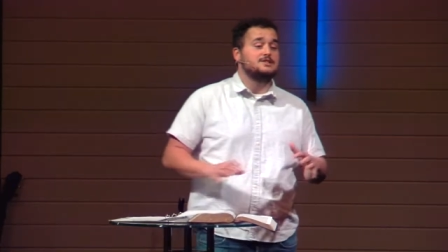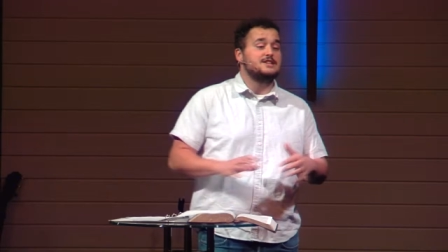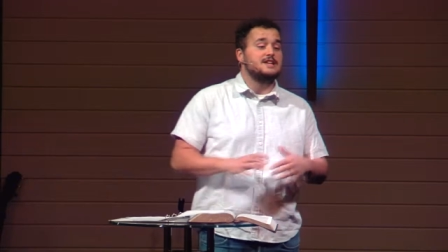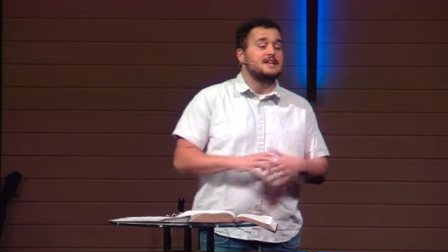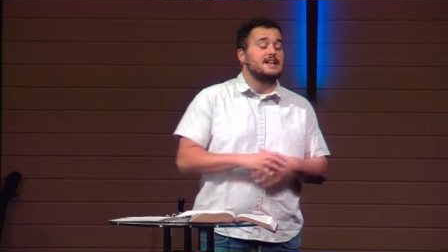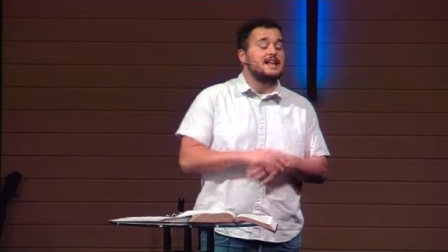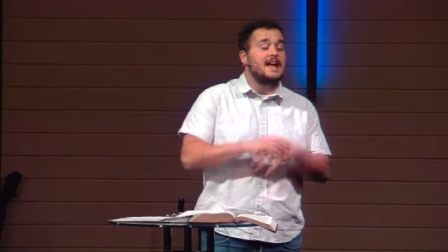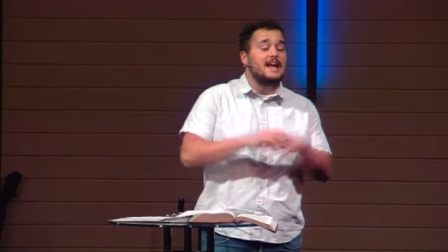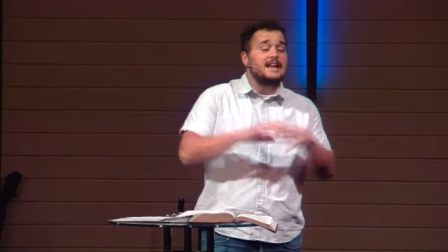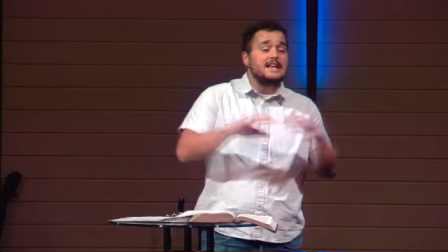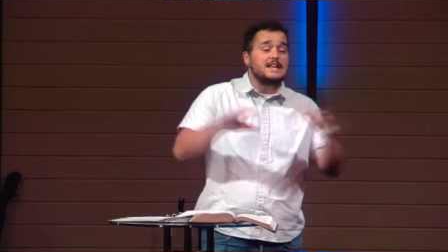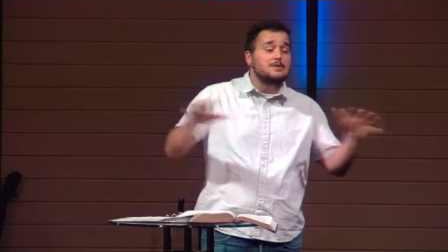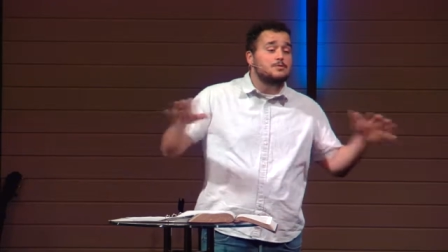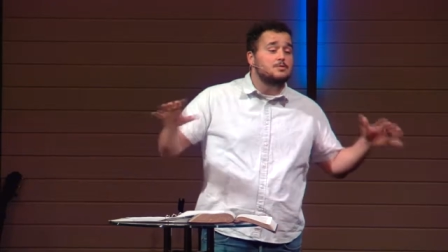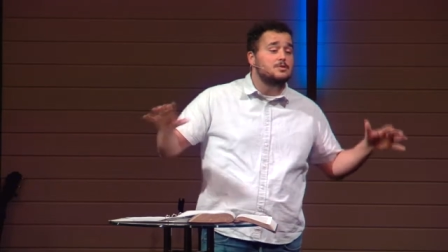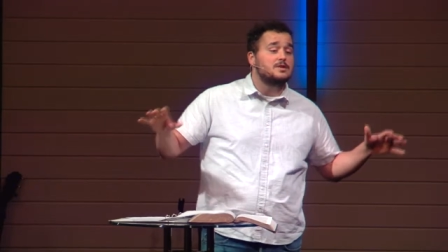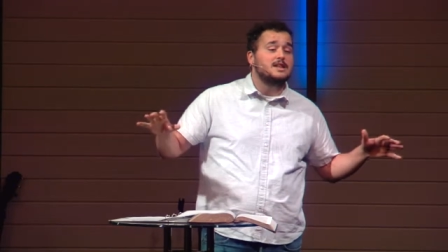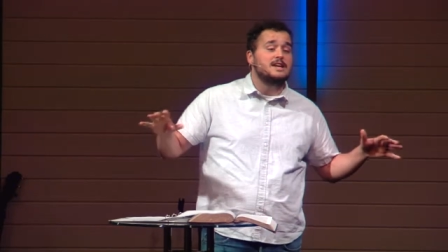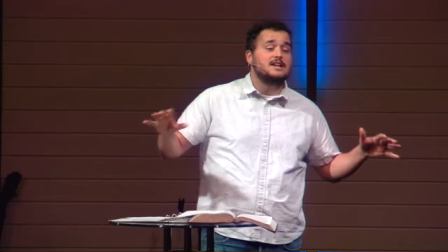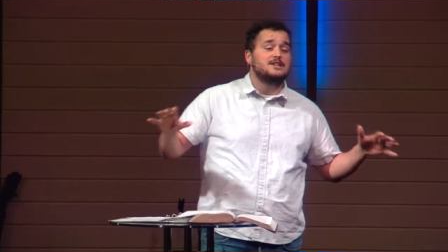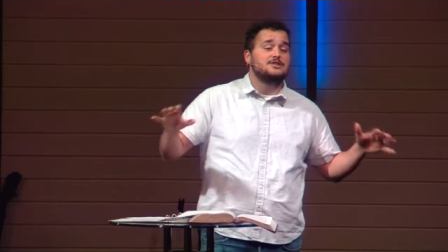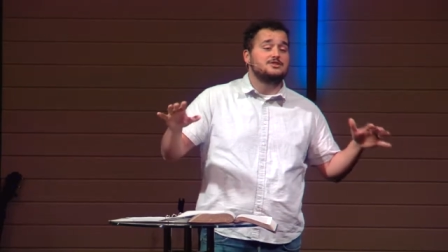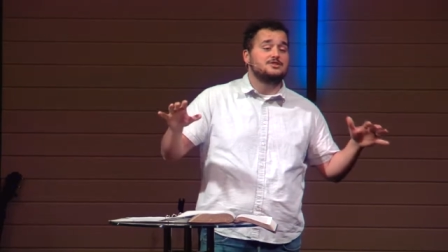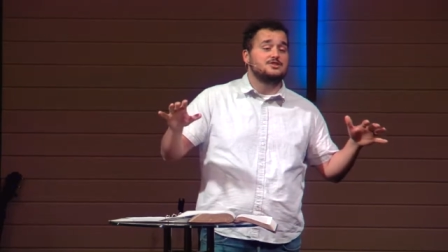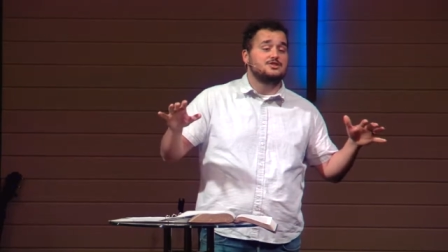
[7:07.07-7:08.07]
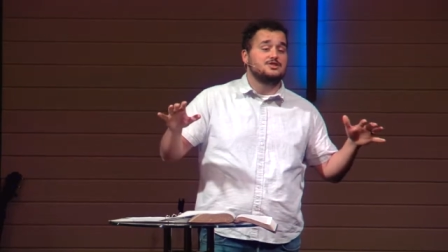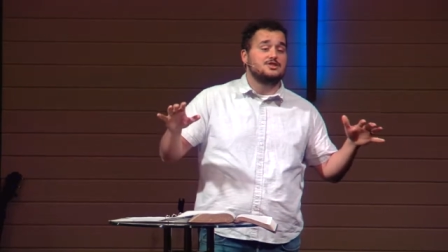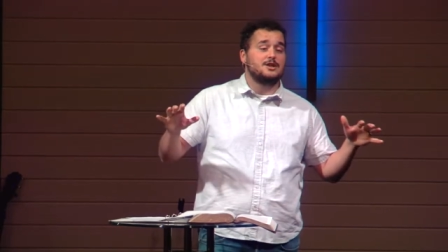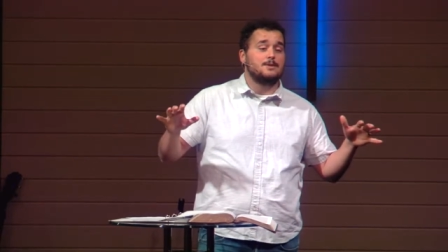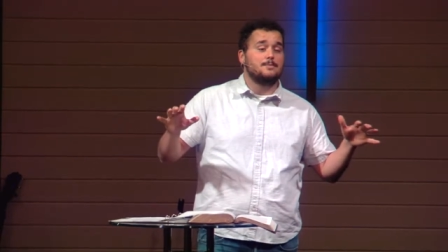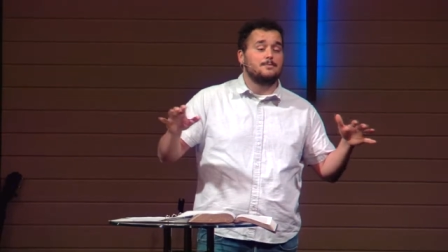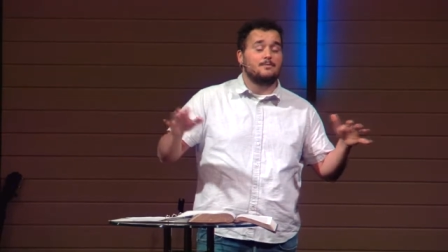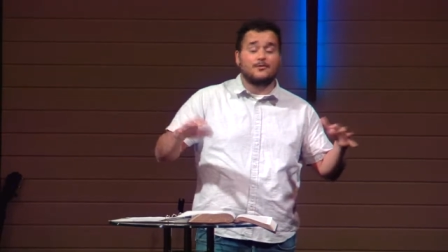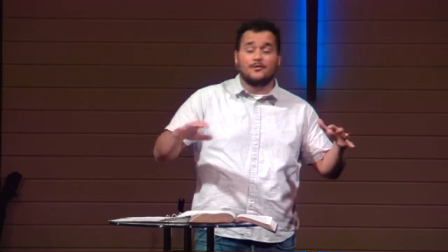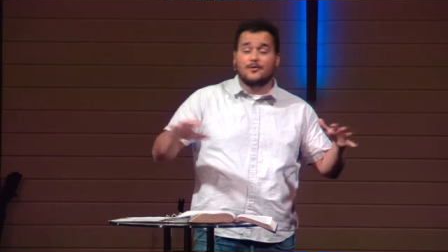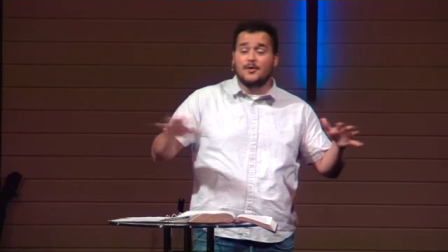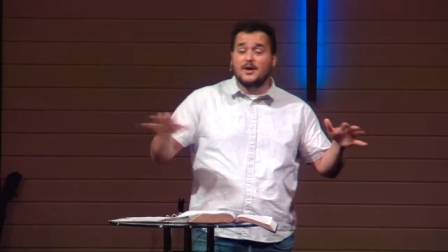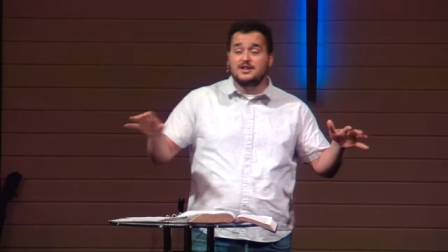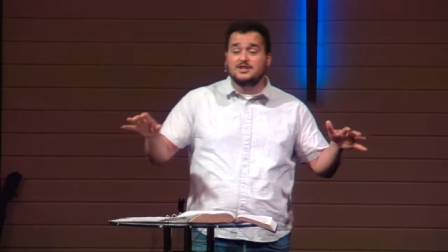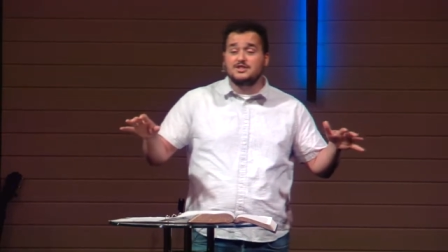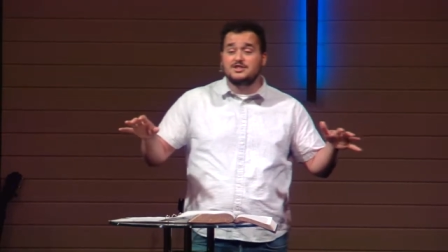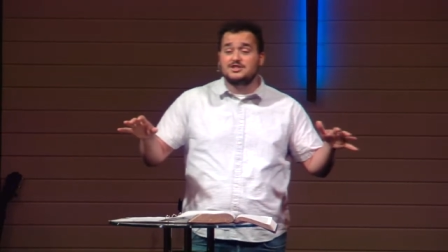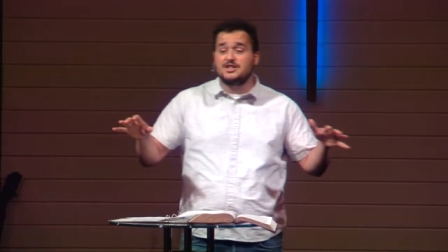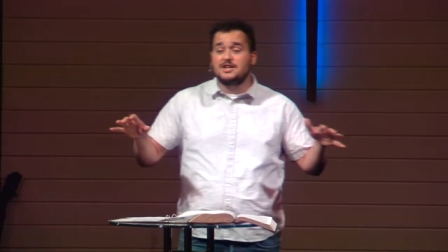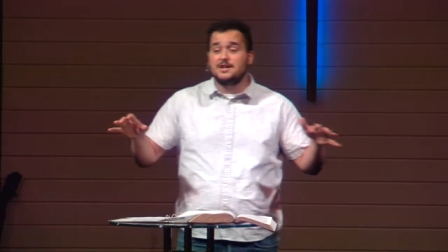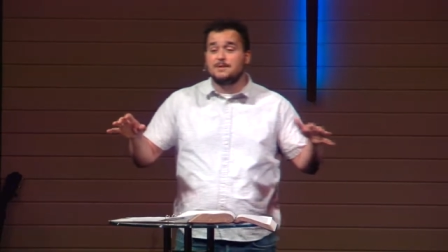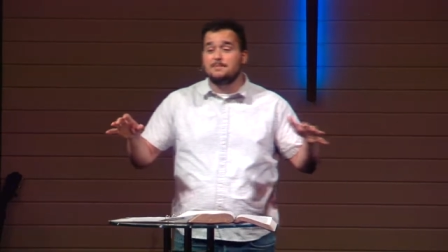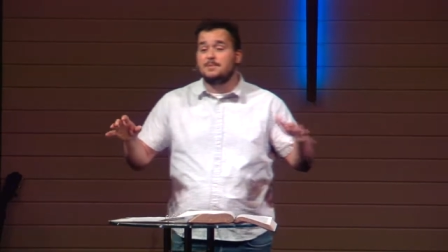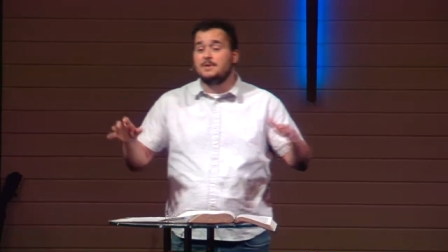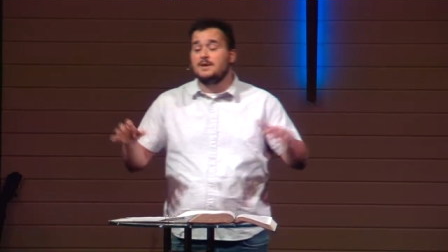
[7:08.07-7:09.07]
in any relationship,
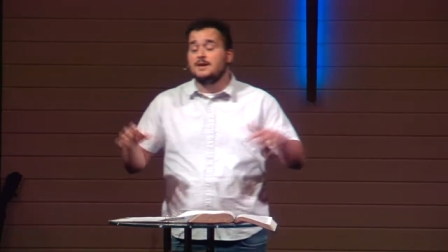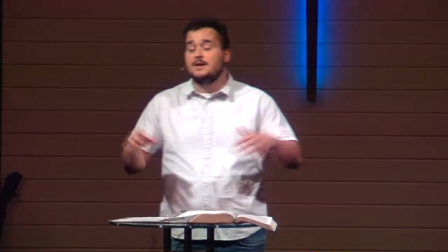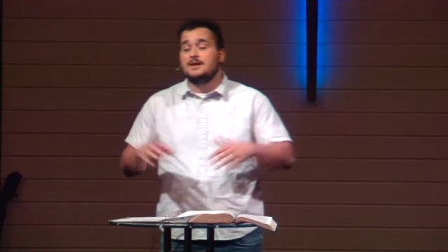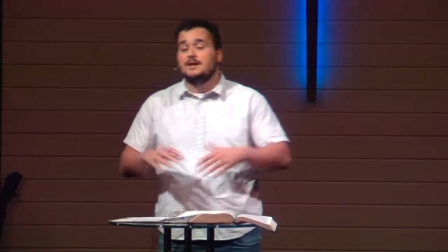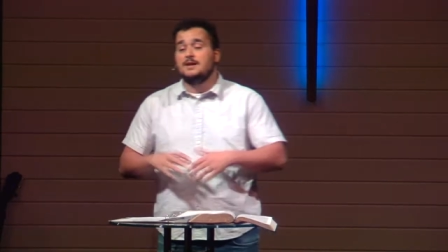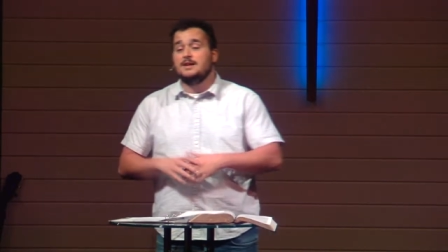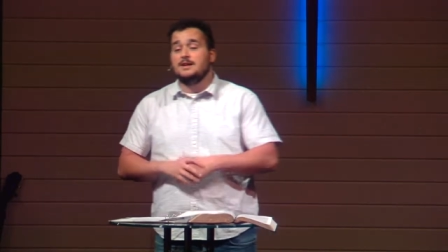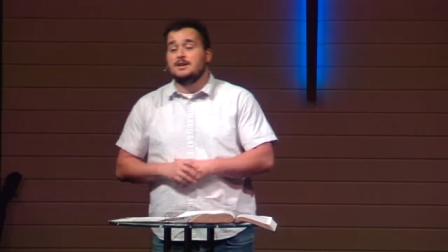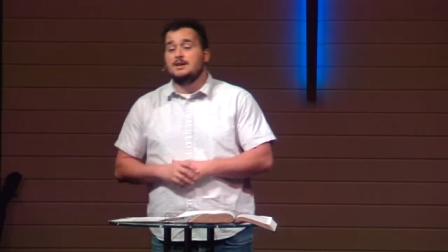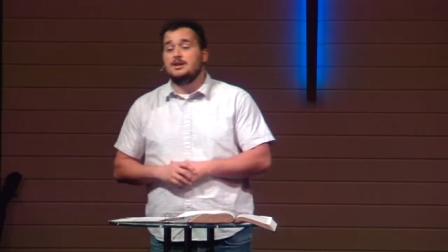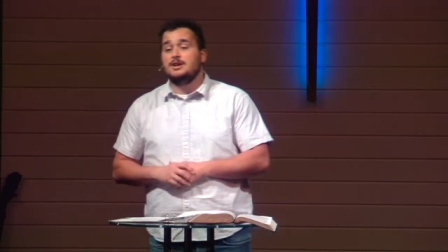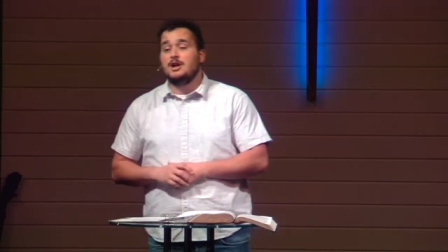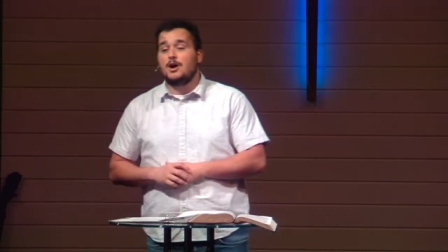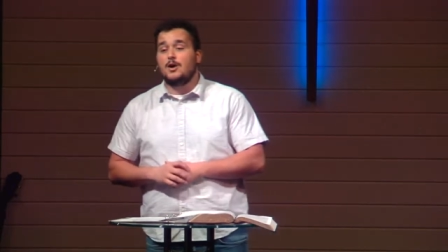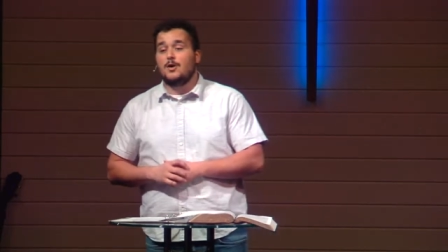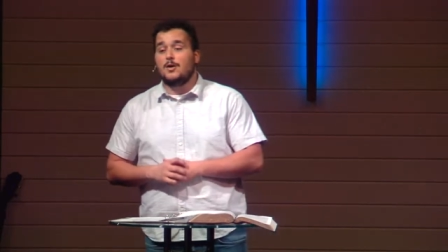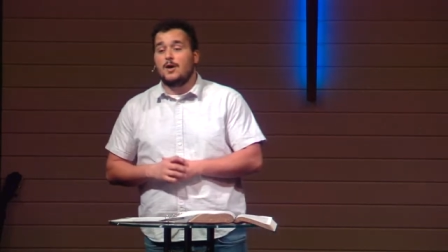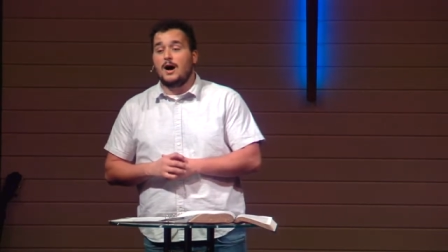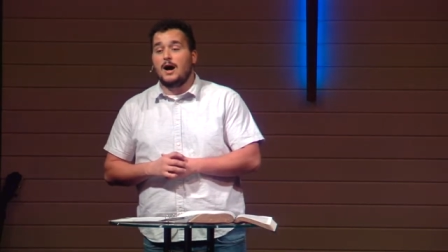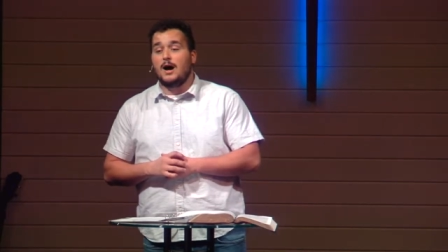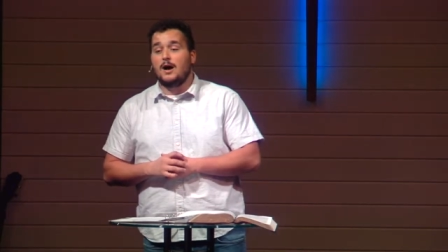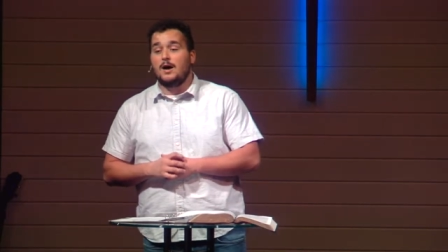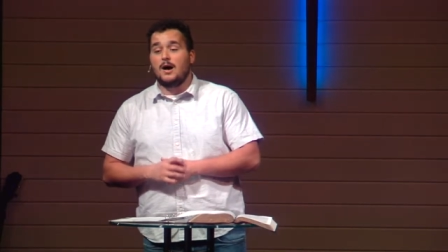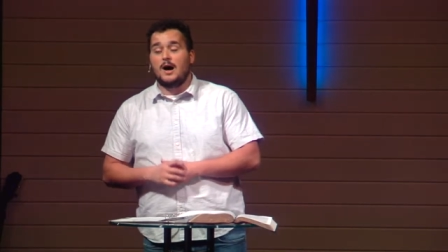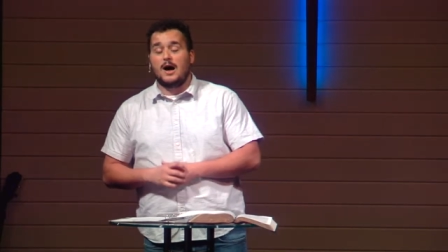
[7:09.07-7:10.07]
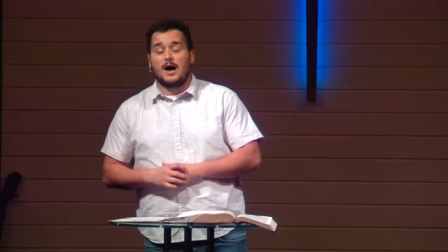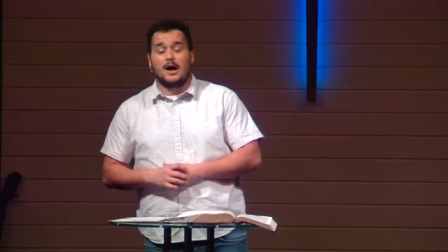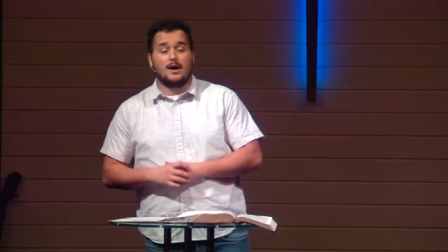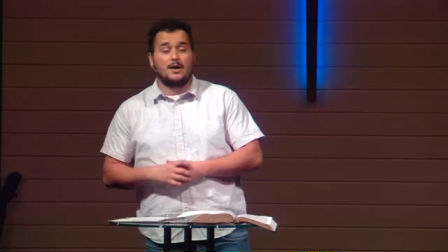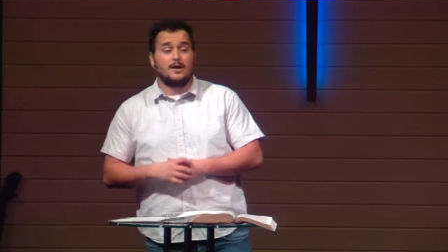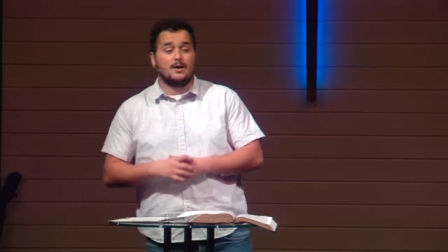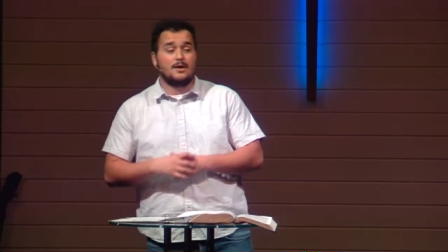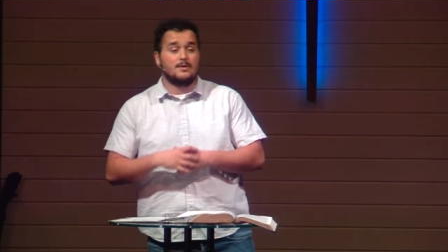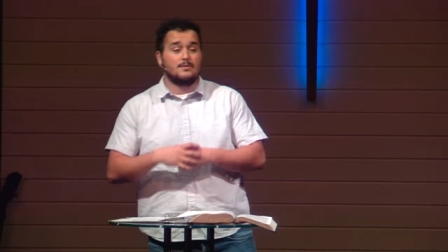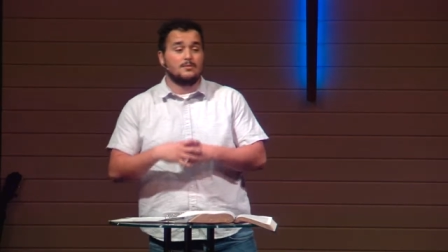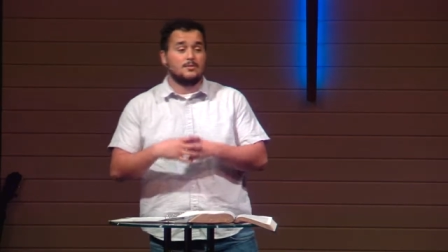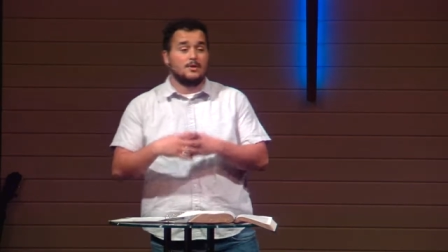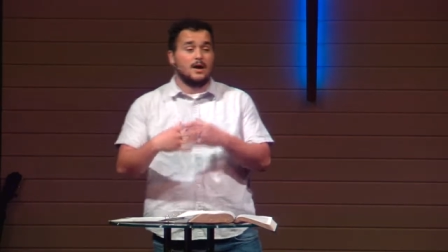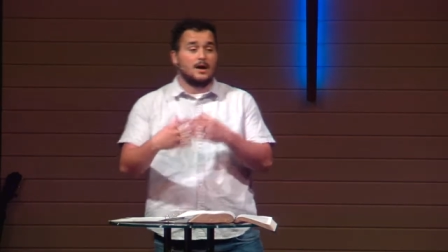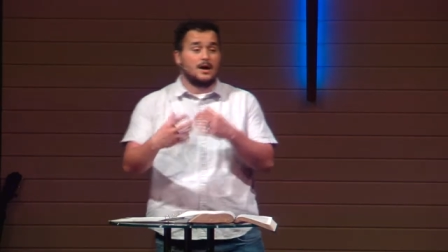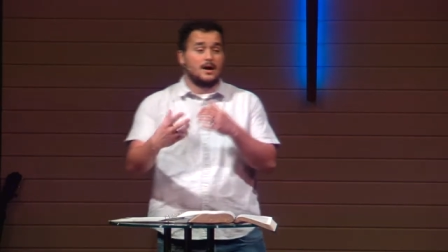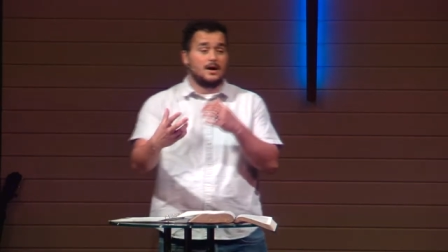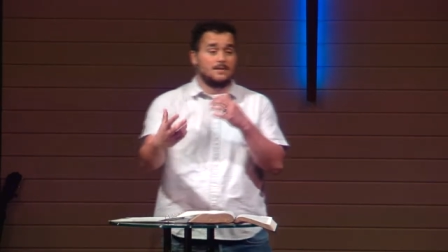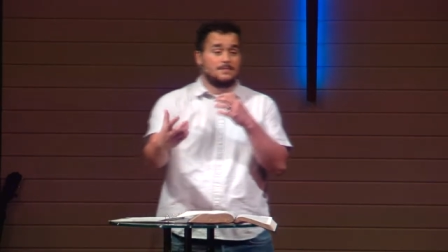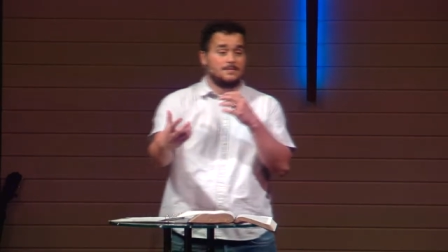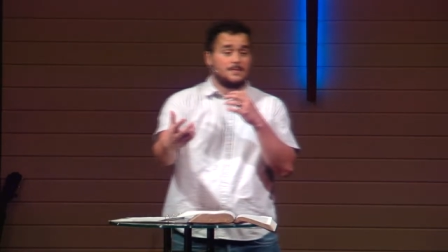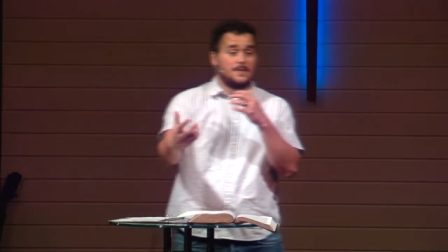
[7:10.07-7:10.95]
friendship, you know, uh, uh, uh,